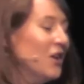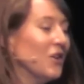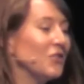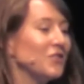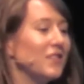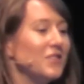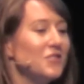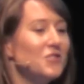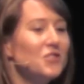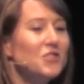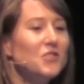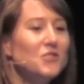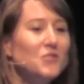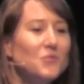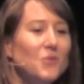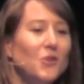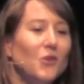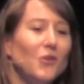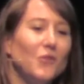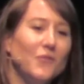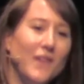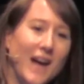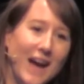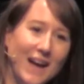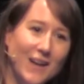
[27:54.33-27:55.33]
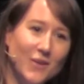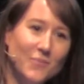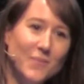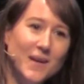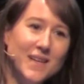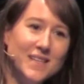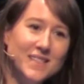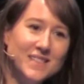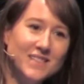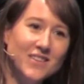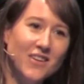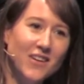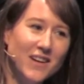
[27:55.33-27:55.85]
Because I used to go to a lot of
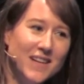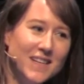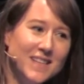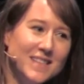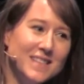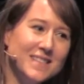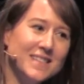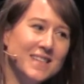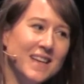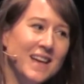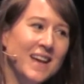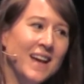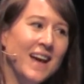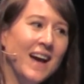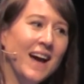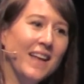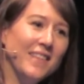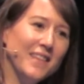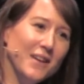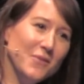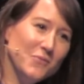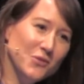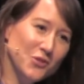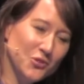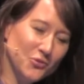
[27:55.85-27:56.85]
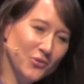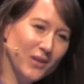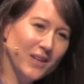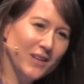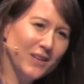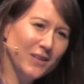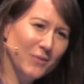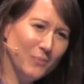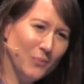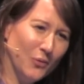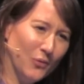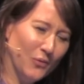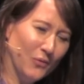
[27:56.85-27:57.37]
anime sites, and they would
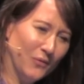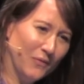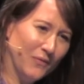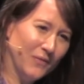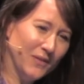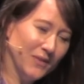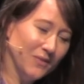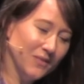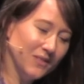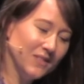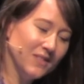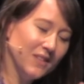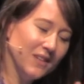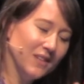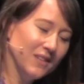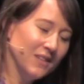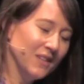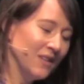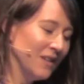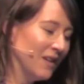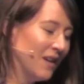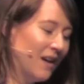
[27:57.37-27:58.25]
trigger the porn filter.